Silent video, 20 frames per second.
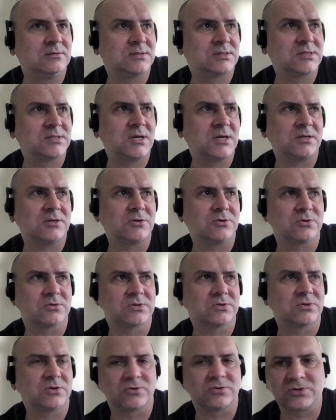are
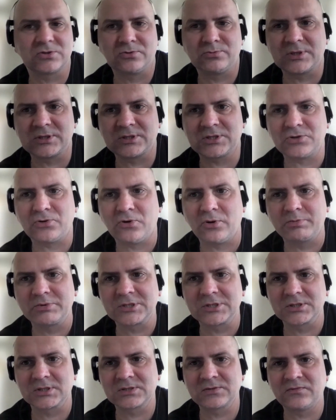not so much
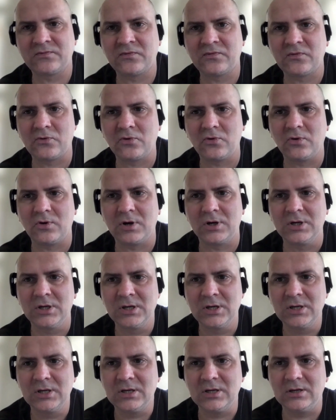options
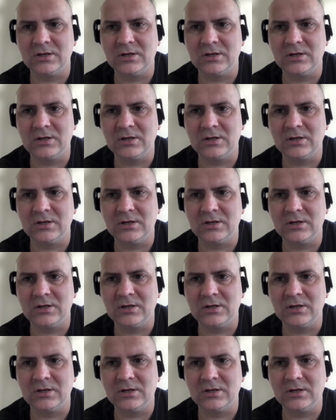for